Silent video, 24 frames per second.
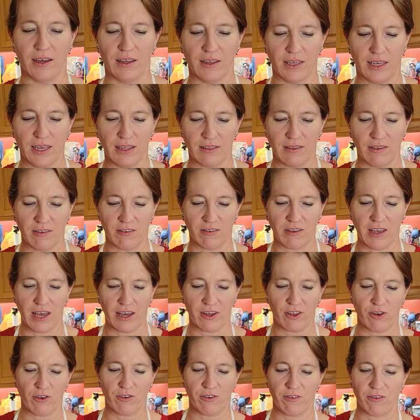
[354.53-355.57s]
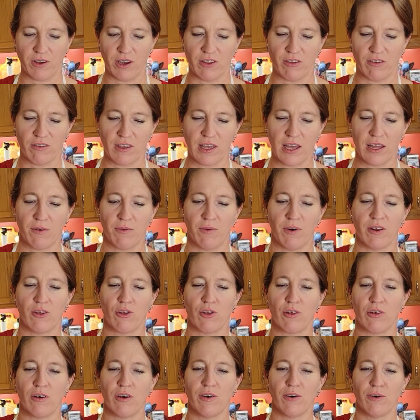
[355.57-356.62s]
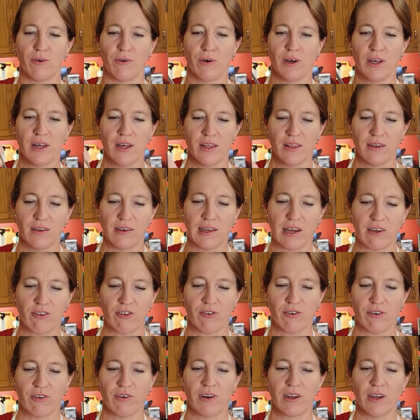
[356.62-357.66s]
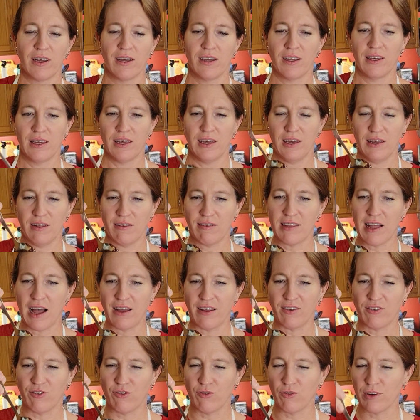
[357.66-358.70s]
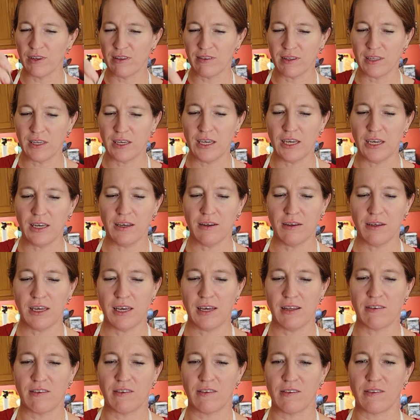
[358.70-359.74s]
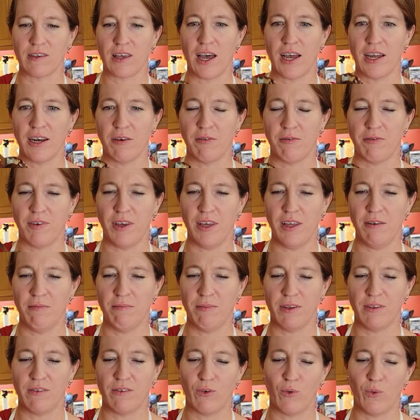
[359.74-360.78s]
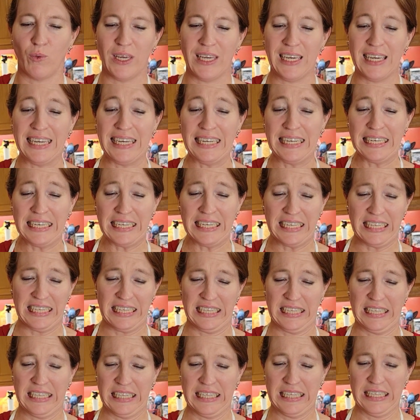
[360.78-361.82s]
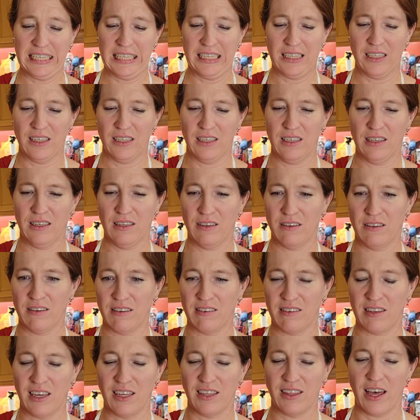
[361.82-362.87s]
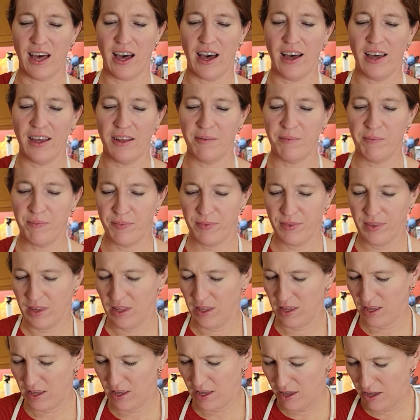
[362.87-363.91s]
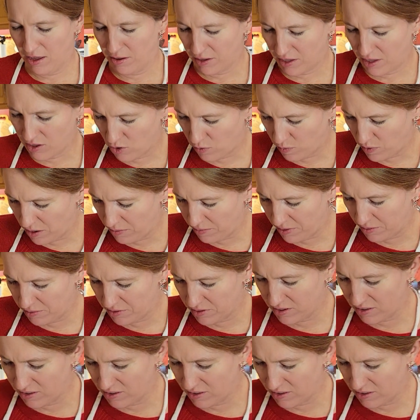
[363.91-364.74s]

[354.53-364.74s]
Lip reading: get this texture. So I just kind of want to show the texture. It's not drizzly, it's just kind of in between. It's like that. Because you want to be able